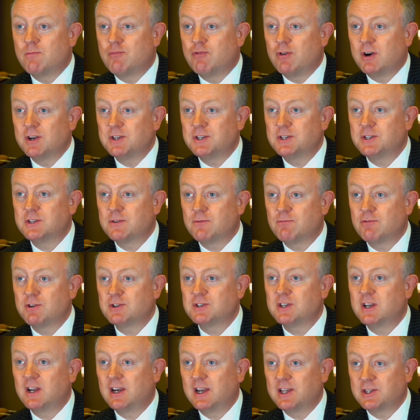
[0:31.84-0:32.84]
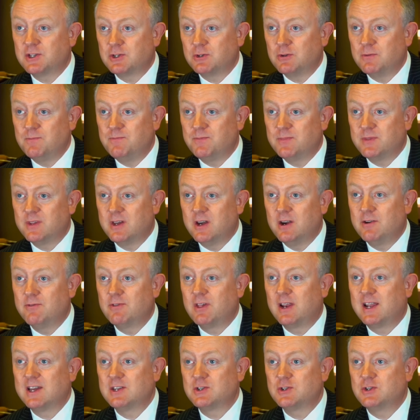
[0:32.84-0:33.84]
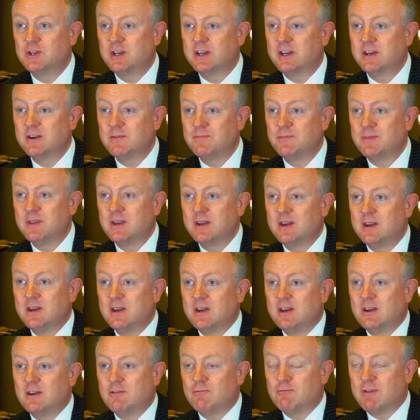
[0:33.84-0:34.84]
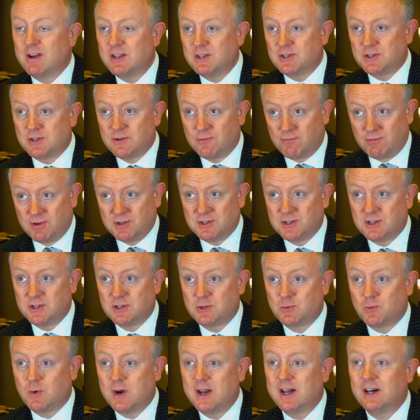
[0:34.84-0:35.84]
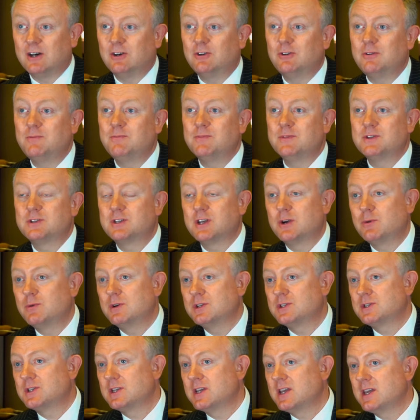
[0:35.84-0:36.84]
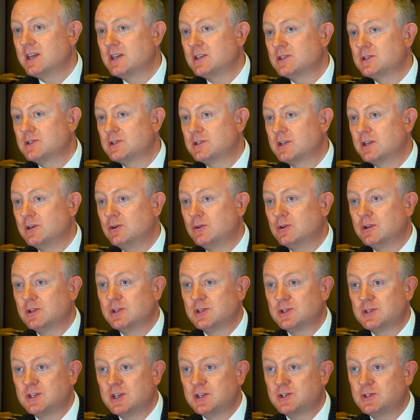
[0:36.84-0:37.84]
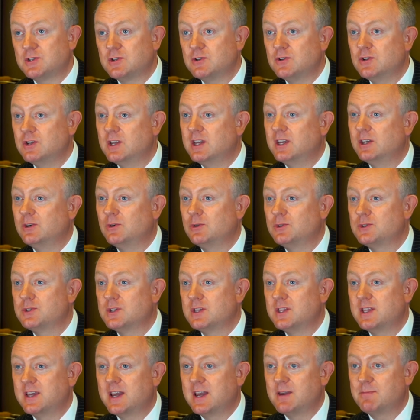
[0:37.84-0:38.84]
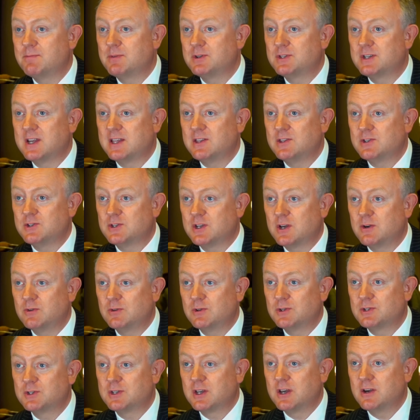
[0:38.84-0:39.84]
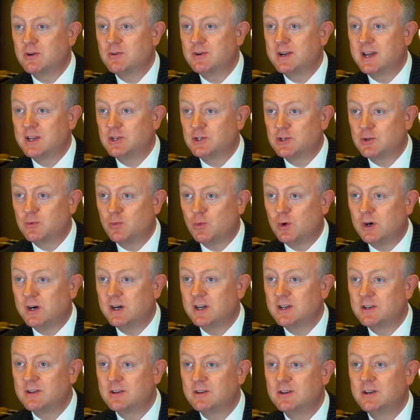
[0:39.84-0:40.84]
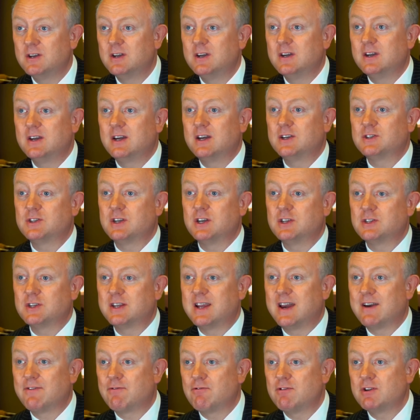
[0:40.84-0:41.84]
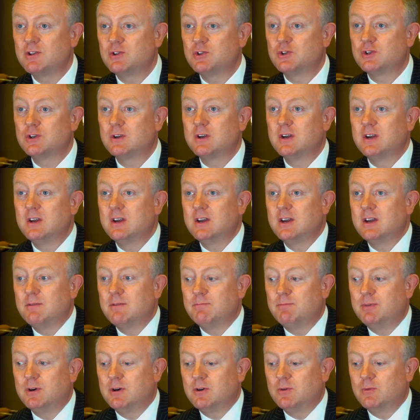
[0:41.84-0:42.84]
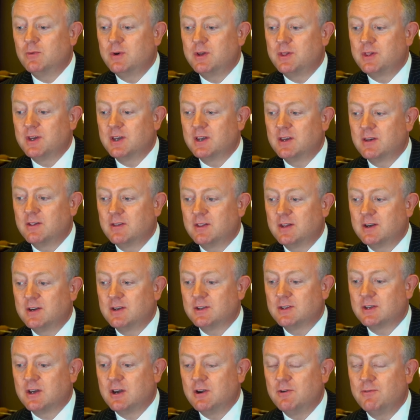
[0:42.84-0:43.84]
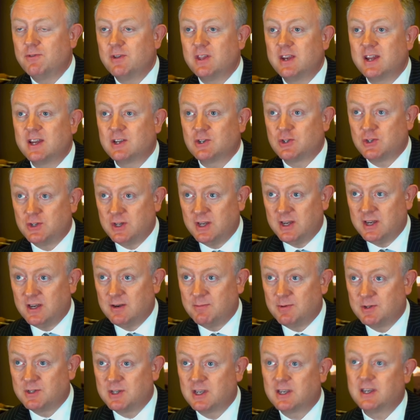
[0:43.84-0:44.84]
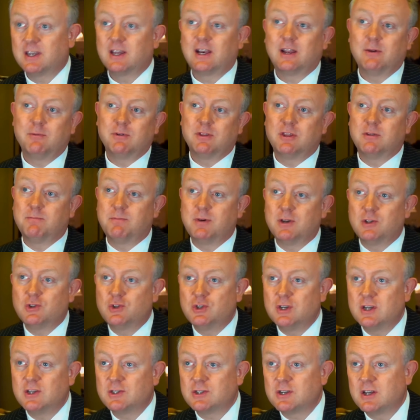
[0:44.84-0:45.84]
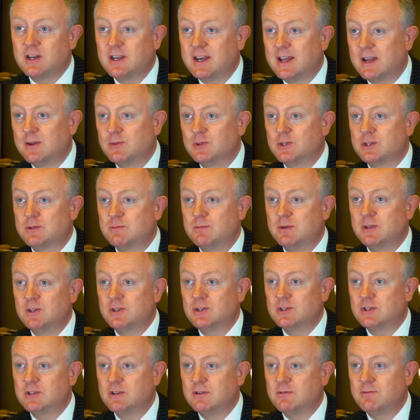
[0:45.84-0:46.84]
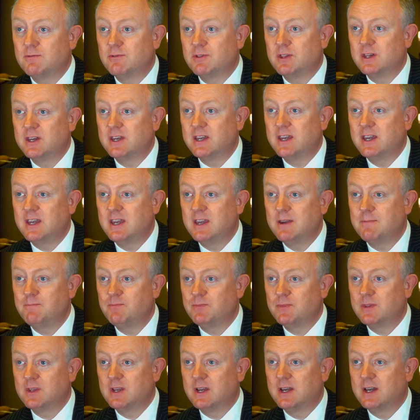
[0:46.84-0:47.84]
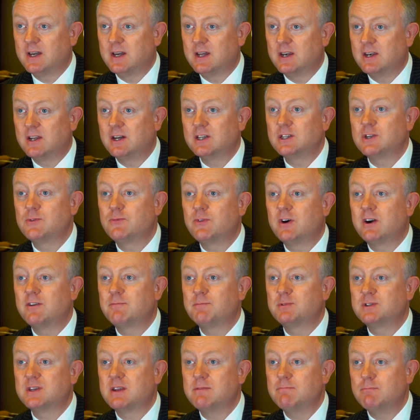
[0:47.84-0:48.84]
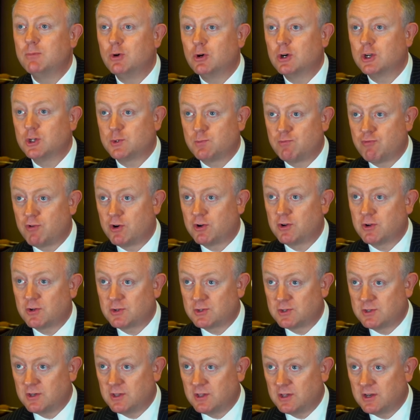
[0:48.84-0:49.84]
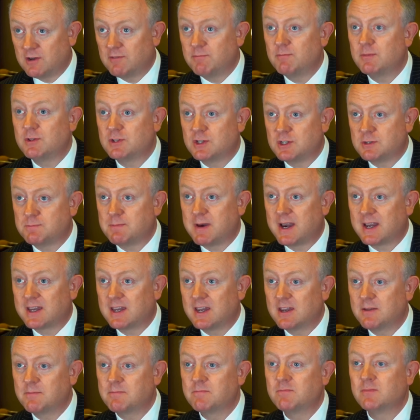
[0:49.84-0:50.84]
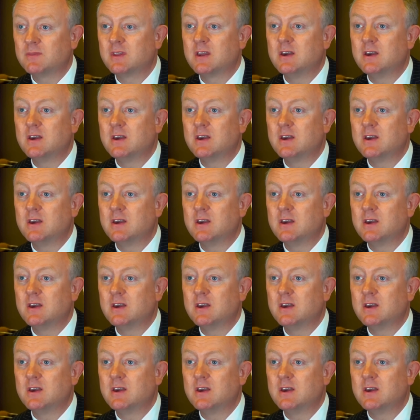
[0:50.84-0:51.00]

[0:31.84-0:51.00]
Prices have risen a little over the last year. Rents have risen as well. So we're seeing still consistent yields in the 8% zone or so nationwide as an average. But we think that over the next year, particularly with the budget announcements of the 95% mortgage products that the government is backing,